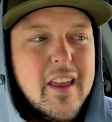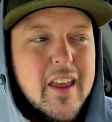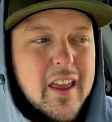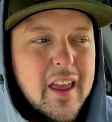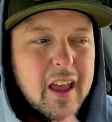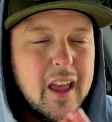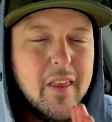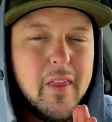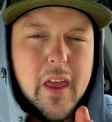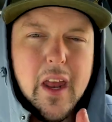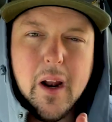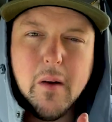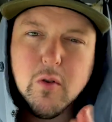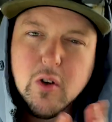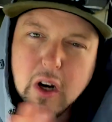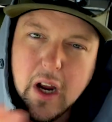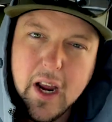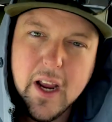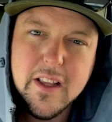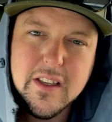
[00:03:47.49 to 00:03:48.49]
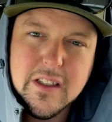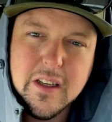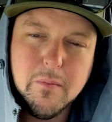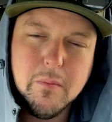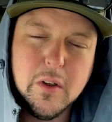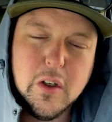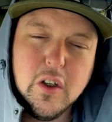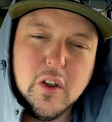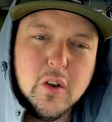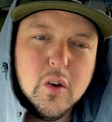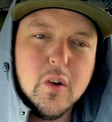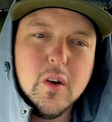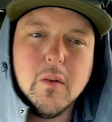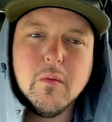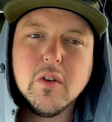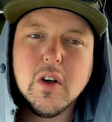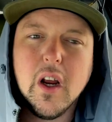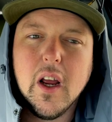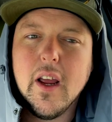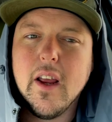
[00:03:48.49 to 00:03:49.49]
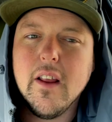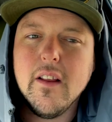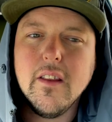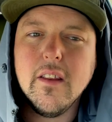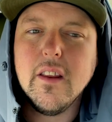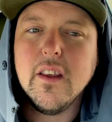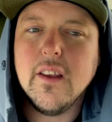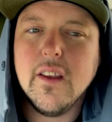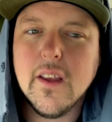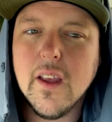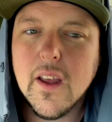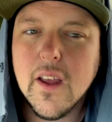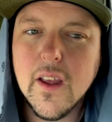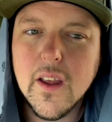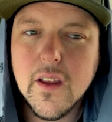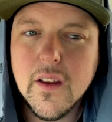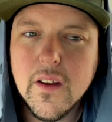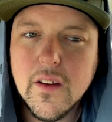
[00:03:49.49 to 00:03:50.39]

And then I'm trying something new. I'm trying the